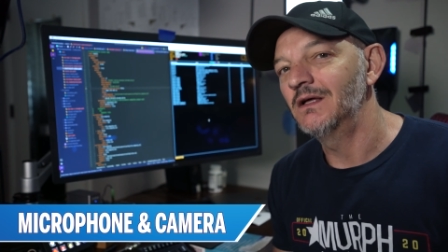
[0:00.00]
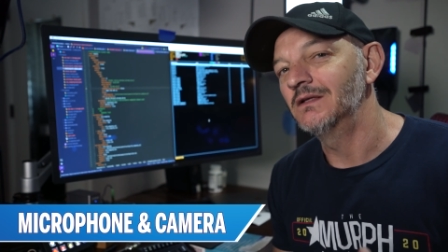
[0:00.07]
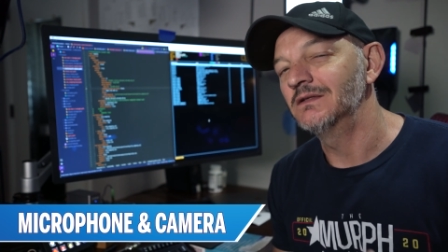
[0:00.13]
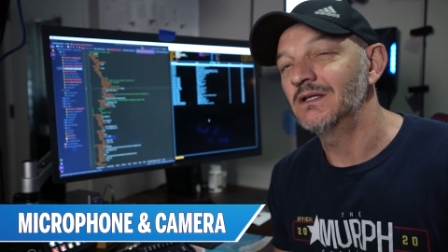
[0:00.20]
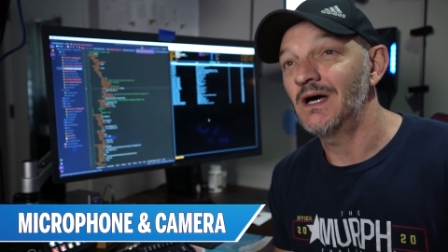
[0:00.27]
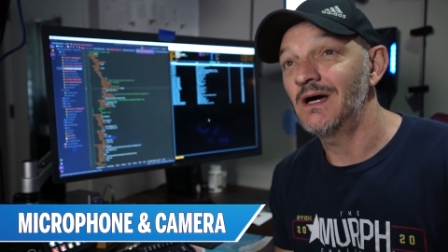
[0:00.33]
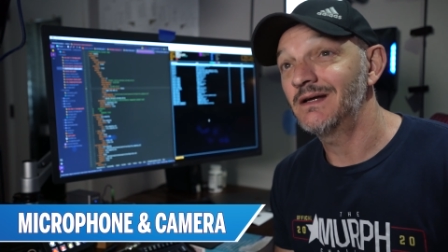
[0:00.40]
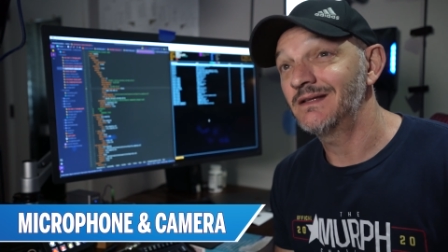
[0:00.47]
A
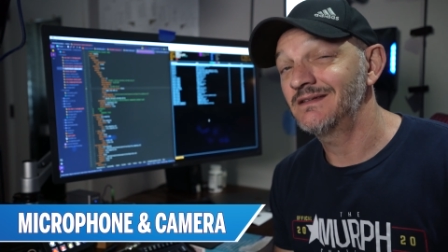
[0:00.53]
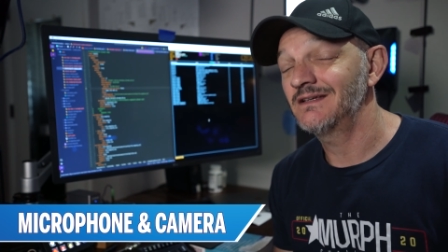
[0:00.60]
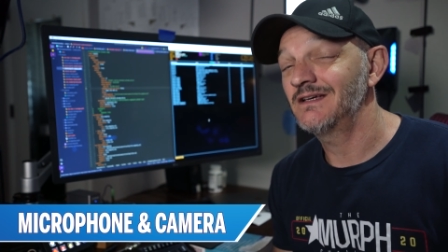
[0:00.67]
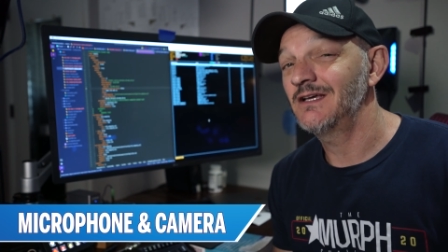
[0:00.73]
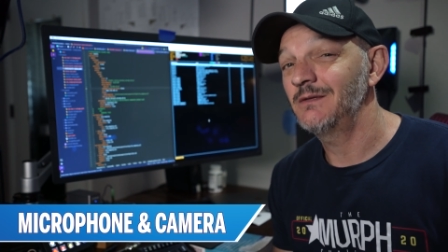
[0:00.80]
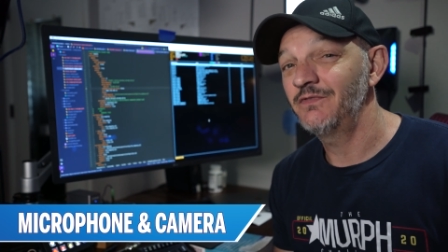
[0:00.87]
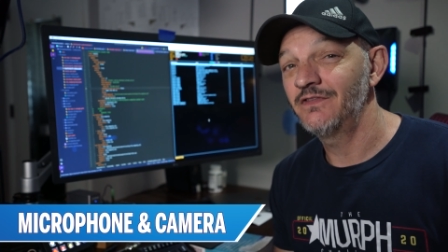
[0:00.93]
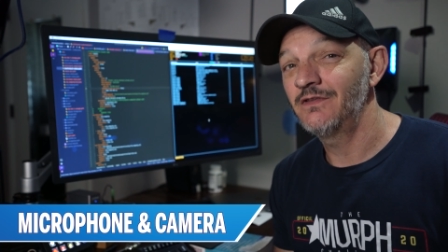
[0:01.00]
lot of
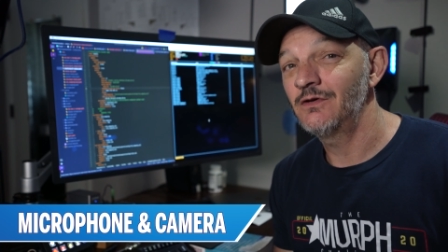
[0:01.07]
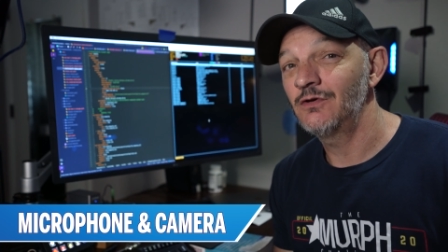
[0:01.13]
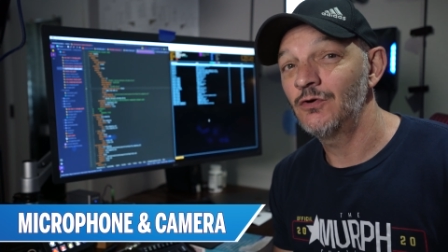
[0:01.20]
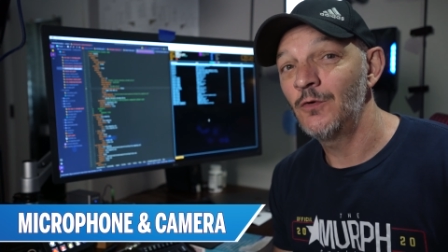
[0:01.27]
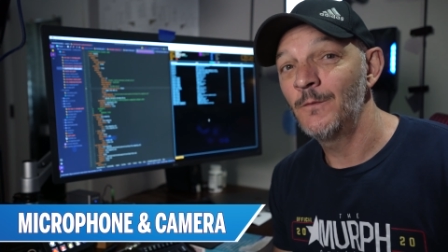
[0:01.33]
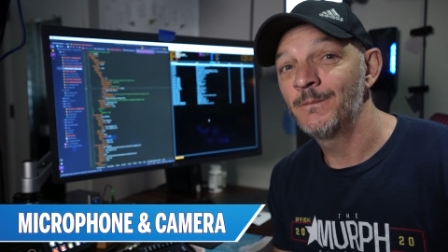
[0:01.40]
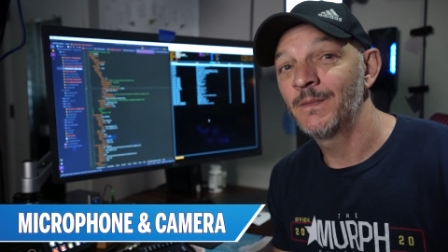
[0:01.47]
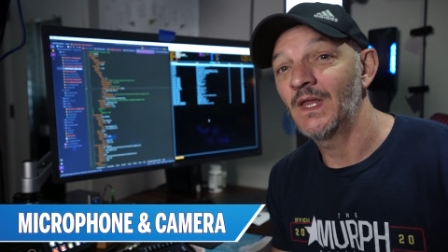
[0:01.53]
times
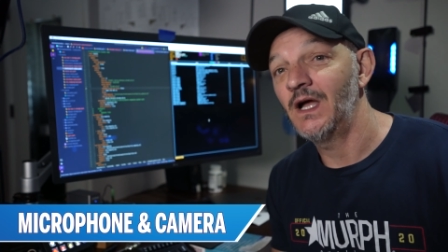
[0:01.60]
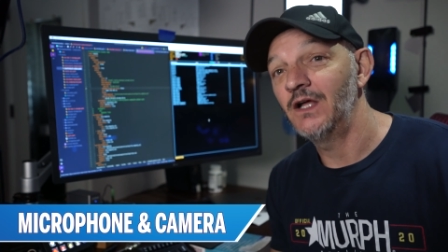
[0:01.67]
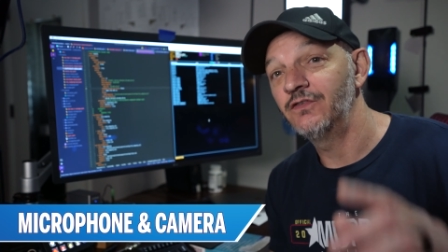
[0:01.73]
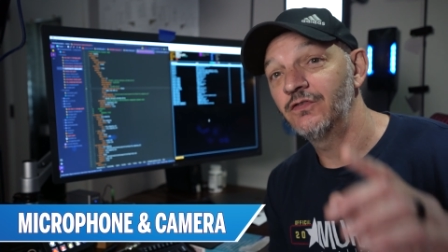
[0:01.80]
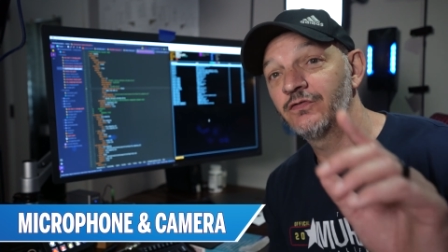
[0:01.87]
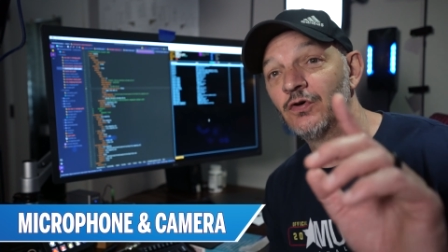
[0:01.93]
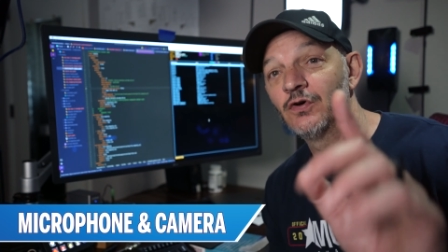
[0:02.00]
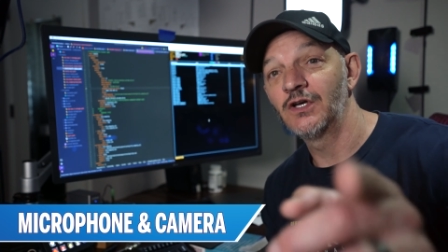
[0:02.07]
though, I
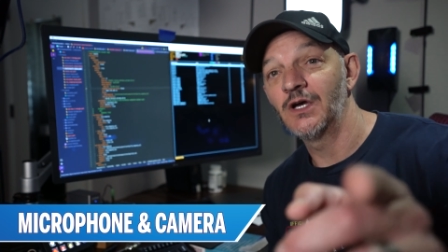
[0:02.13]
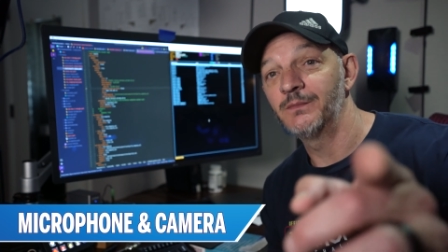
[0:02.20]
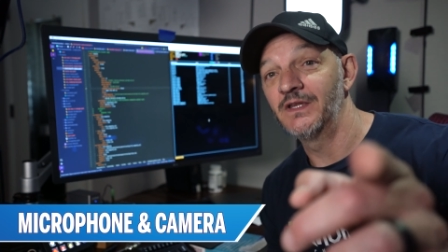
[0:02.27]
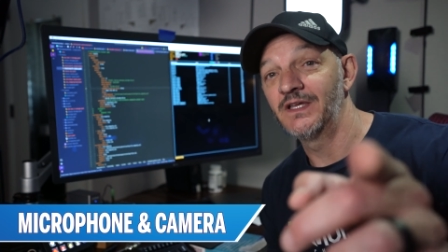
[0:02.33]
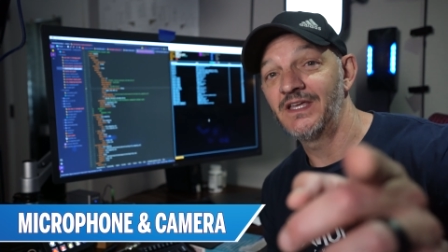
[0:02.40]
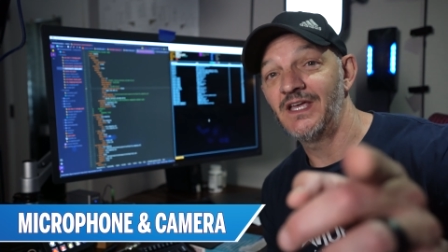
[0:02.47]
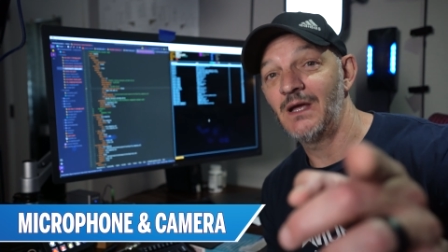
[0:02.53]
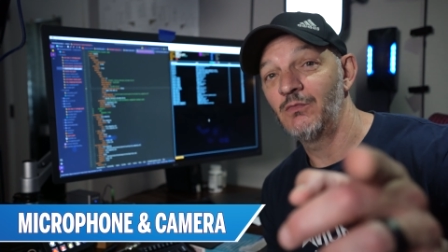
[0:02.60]
just hook up
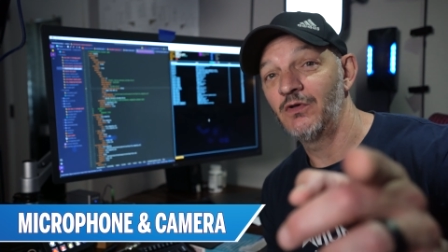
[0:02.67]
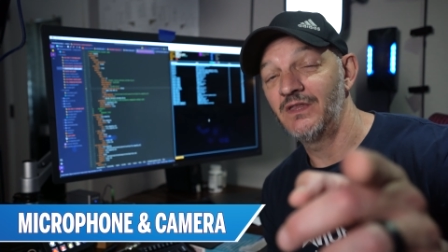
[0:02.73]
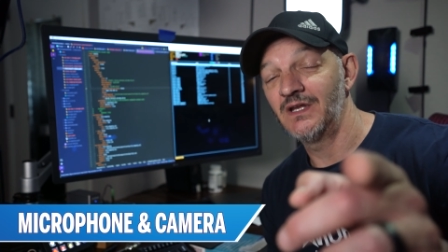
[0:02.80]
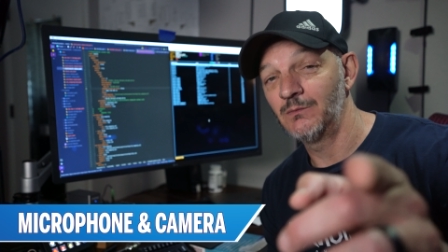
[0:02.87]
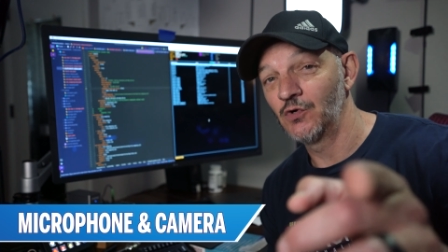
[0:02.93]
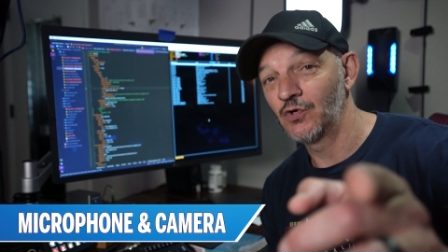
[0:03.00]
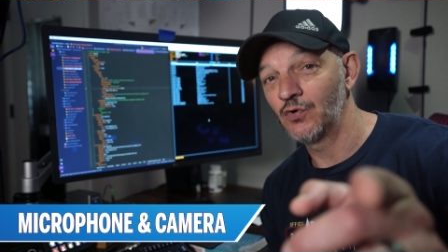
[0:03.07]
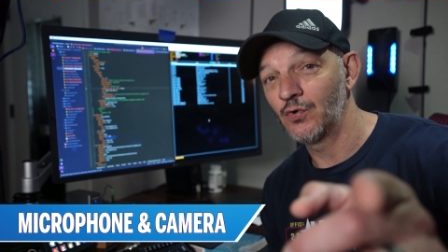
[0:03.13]
the camera that
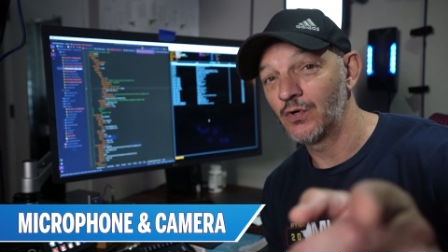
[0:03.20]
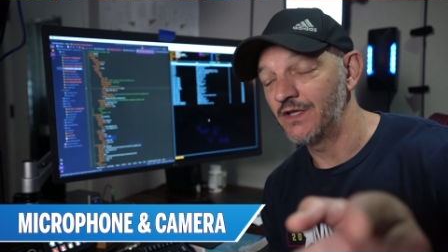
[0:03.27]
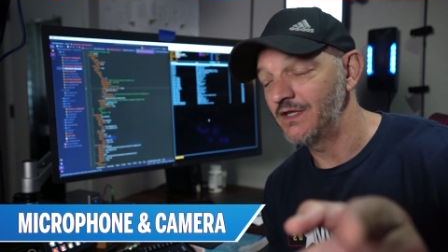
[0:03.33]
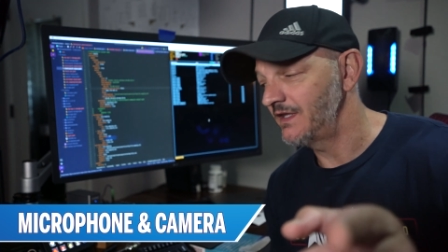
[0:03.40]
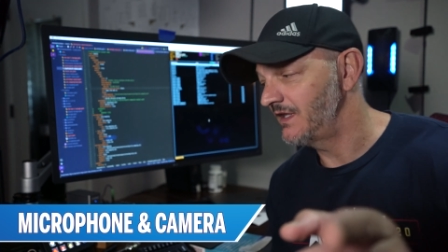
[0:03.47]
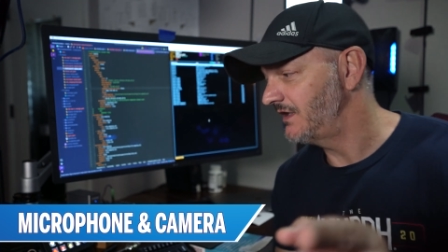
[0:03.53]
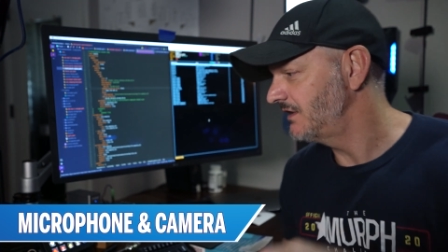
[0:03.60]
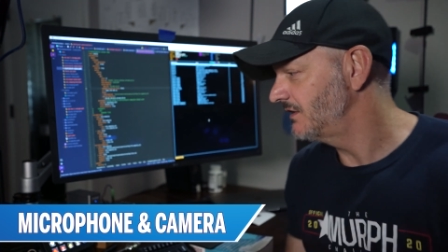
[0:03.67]
I'm
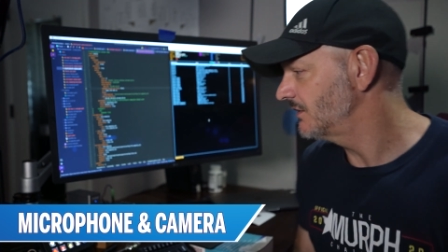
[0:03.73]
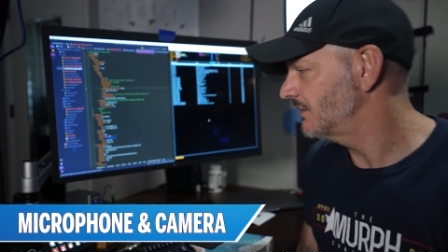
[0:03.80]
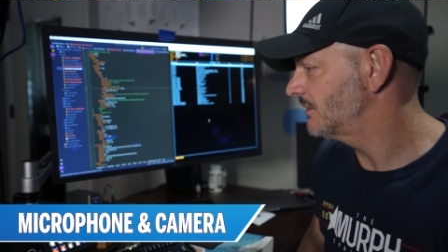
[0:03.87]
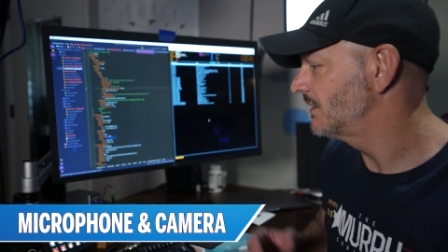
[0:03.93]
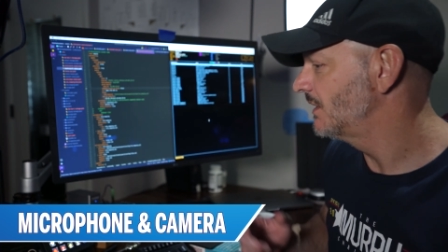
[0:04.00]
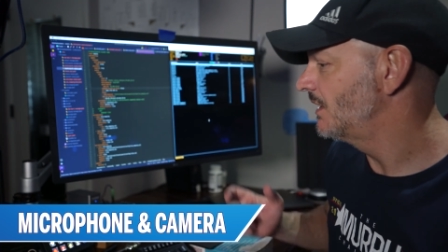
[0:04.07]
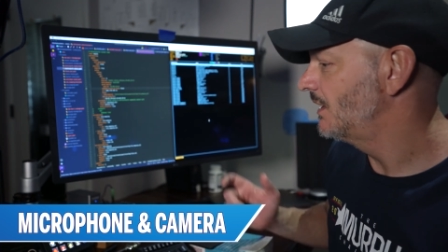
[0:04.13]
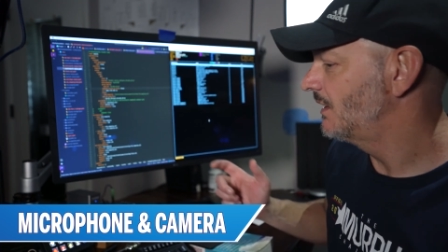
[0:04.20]
recording
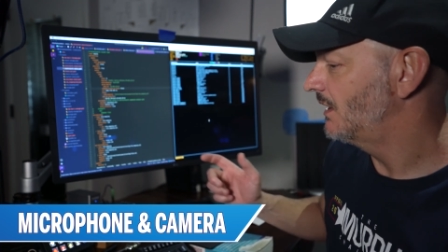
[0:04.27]
here